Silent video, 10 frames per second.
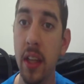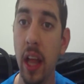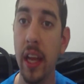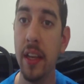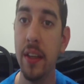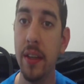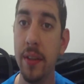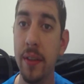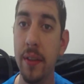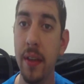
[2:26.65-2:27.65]
Like,
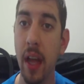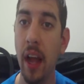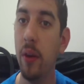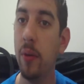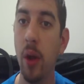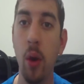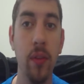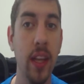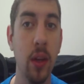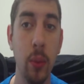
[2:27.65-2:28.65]
I don't know
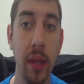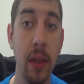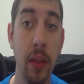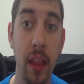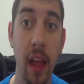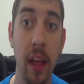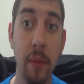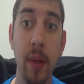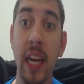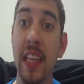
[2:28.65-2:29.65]
if he can win with
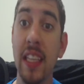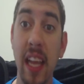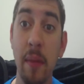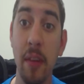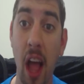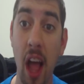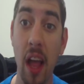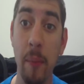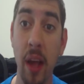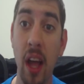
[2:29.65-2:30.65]
that, but at the same
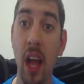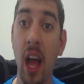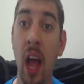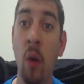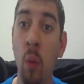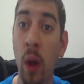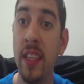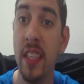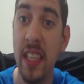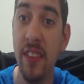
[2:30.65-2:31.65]
time, I
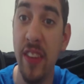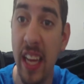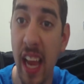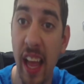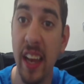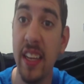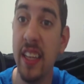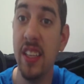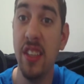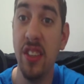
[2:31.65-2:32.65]
want to see if he can.
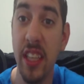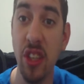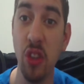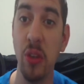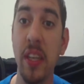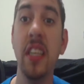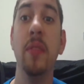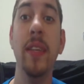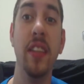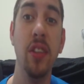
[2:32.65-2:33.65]
It
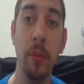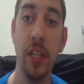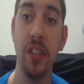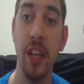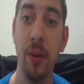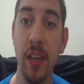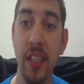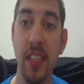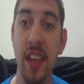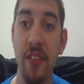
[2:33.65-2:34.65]
intrigues me so much that I want
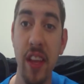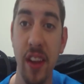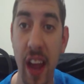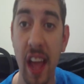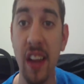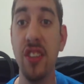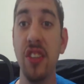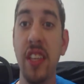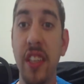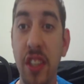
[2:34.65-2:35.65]
to see if he could
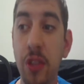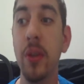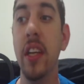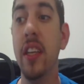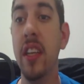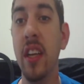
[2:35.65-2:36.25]
actually do it.